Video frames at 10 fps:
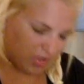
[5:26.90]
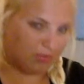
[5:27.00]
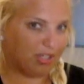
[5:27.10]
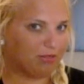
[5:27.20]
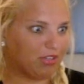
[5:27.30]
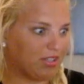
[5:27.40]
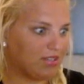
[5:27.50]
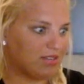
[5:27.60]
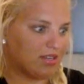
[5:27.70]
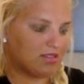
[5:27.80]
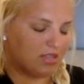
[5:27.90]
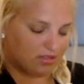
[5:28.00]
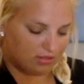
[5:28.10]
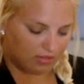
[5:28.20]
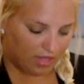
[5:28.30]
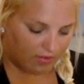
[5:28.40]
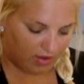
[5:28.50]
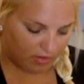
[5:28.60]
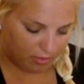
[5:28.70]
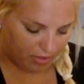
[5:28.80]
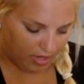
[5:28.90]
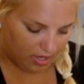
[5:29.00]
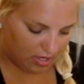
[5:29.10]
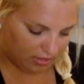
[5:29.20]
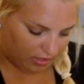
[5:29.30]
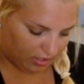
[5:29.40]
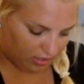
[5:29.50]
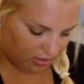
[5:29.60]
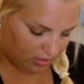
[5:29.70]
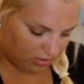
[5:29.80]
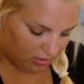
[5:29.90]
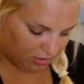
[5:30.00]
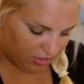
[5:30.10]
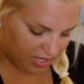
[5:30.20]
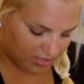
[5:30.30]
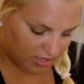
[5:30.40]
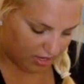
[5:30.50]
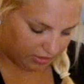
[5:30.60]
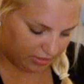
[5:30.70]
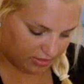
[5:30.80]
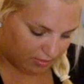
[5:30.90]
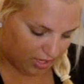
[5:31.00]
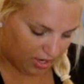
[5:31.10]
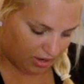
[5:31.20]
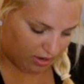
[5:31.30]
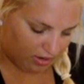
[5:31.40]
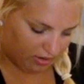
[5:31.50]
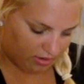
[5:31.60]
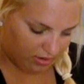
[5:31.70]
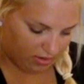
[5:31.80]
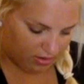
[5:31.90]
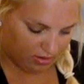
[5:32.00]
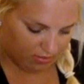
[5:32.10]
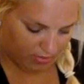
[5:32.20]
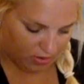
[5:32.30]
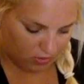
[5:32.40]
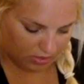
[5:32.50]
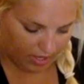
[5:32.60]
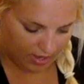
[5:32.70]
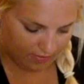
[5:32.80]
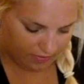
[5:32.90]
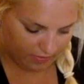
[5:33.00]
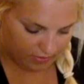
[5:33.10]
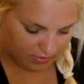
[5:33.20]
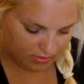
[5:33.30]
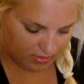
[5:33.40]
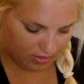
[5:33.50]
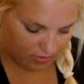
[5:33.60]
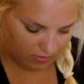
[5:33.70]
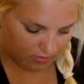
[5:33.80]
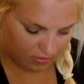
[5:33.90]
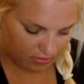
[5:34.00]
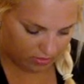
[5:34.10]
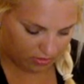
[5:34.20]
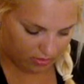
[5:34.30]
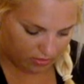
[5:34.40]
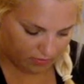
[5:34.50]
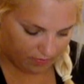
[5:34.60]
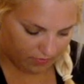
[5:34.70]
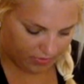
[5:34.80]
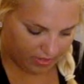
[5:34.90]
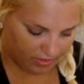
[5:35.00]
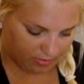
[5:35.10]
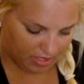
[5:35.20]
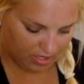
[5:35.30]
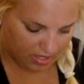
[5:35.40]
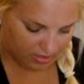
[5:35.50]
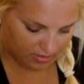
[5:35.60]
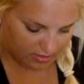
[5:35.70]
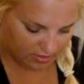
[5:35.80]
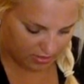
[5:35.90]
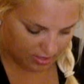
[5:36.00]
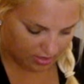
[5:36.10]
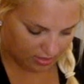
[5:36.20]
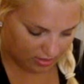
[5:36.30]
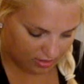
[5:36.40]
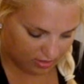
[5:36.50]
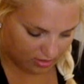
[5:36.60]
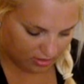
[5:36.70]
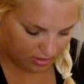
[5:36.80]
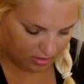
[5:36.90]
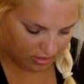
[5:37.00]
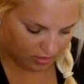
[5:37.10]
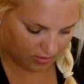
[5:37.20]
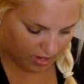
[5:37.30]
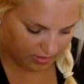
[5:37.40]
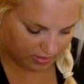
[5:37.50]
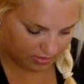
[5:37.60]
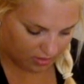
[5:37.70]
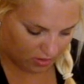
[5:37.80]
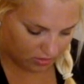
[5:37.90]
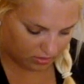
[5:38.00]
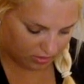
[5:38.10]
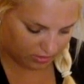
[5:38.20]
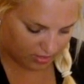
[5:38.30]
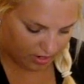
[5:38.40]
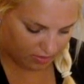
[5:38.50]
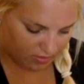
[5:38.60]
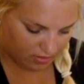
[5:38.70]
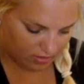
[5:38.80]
I'm like really excited to see how this looks. I've never put any like crazy colors in my hair my whole life. So it'll be neat to see, you know, how this all turns out.